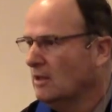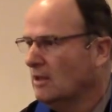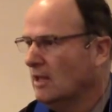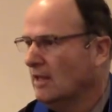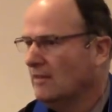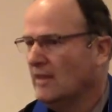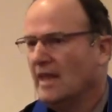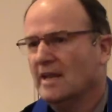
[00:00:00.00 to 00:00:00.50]

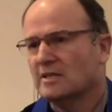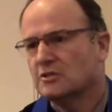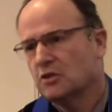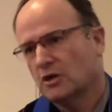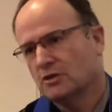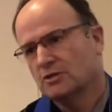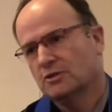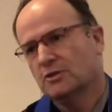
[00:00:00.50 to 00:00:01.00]
And then it
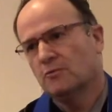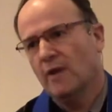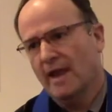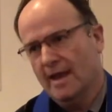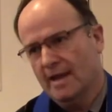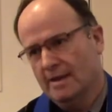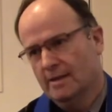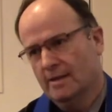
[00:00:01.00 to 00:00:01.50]
started to
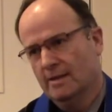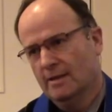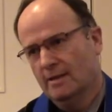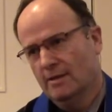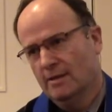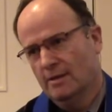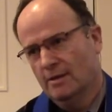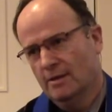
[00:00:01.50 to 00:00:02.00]
rain.
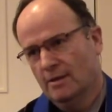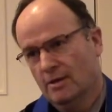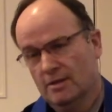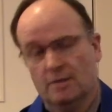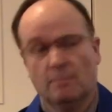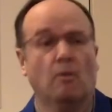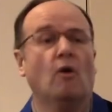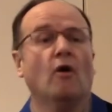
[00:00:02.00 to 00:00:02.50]

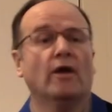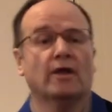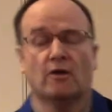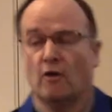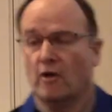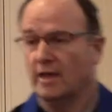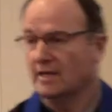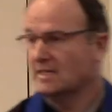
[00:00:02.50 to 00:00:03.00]
And the boy
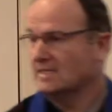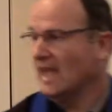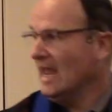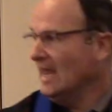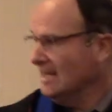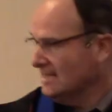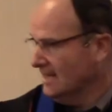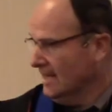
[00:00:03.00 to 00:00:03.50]
got
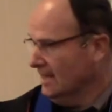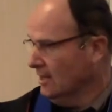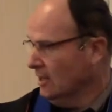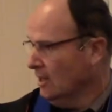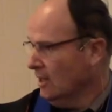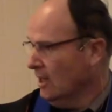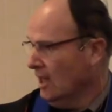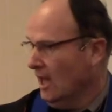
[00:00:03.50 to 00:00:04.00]
excited
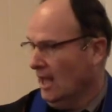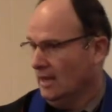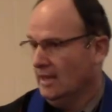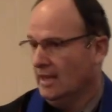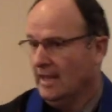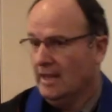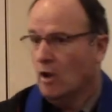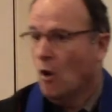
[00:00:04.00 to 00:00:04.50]
and
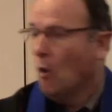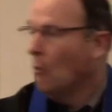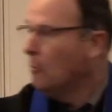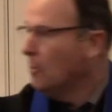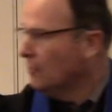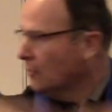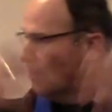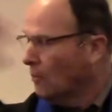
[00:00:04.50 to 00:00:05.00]
he
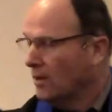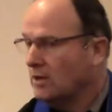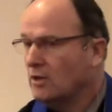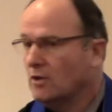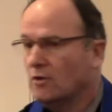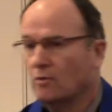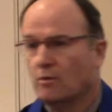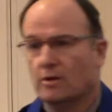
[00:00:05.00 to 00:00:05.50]
opened the
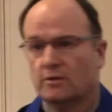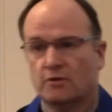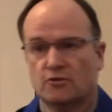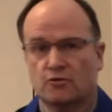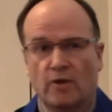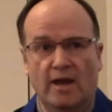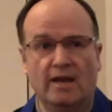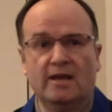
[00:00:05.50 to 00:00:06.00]
window on the
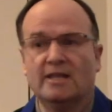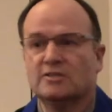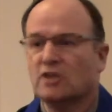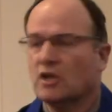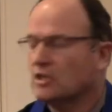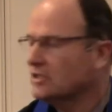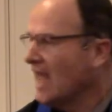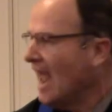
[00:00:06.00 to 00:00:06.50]
train and he
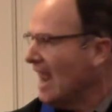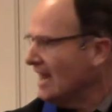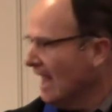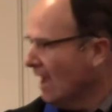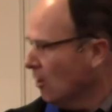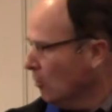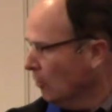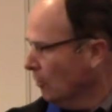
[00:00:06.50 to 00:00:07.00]
stuck his head
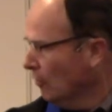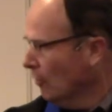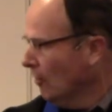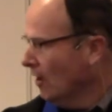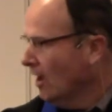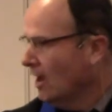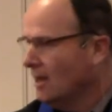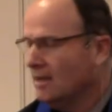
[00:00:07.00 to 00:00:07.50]
out
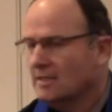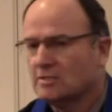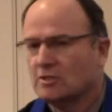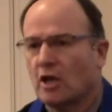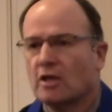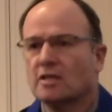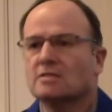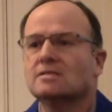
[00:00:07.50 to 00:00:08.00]
and he
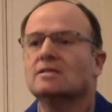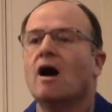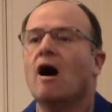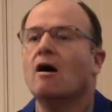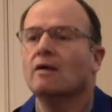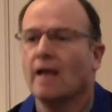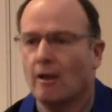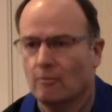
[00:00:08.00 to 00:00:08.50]
stuck his
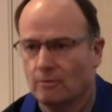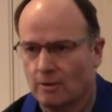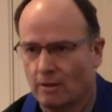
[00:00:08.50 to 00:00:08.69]
tongue out